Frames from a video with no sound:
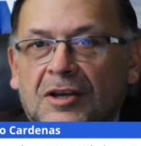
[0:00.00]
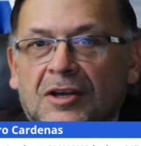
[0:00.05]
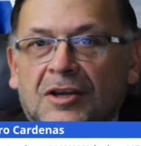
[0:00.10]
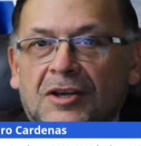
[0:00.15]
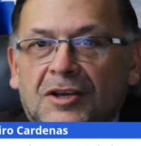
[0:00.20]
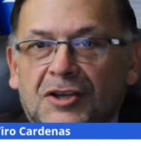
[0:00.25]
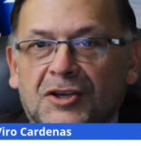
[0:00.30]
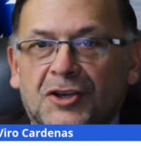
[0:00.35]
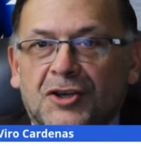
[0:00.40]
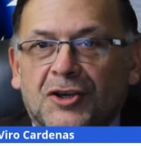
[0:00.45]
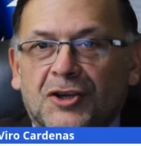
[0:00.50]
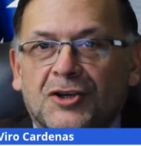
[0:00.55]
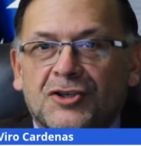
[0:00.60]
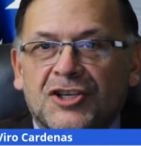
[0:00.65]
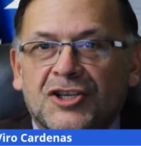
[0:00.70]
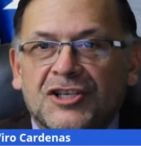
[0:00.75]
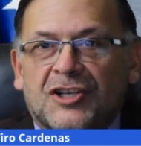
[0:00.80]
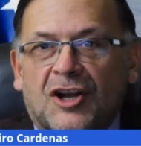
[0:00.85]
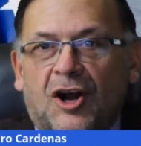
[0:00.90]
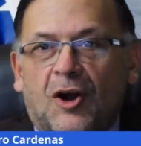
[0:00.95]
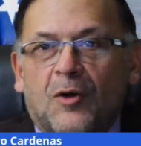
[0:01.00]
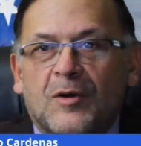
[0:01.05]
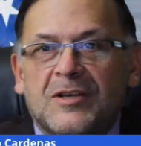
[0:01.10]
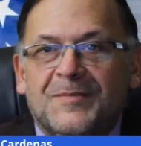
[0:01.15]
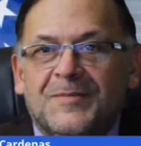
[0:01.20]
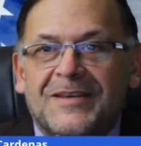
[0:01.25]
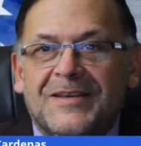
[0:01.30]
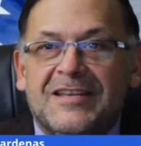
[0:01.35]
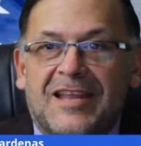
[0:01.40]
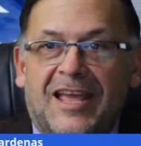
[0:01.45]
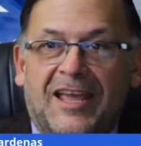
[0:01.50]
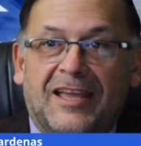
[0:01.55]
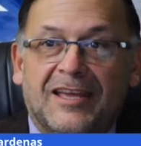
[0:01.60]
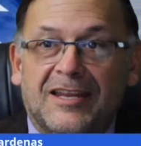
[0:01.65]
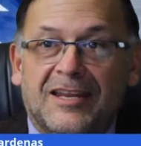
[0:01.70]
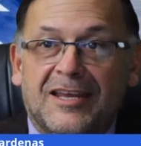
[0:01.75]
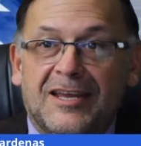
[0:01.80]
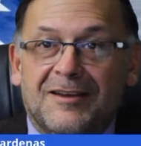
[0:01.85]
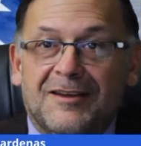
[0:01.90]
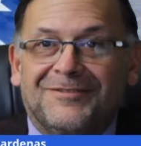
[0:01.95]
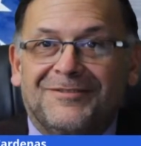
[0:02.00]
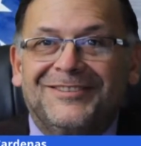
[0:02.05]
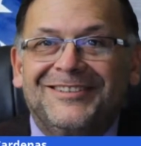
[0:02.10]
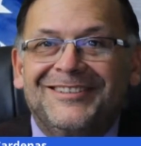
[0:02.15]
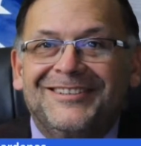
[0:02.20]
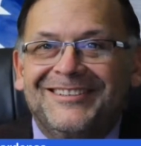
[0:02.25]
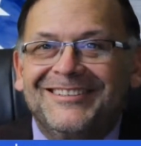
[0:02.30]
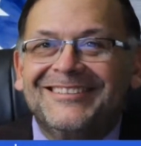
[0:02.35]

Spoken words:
You're just always being negative.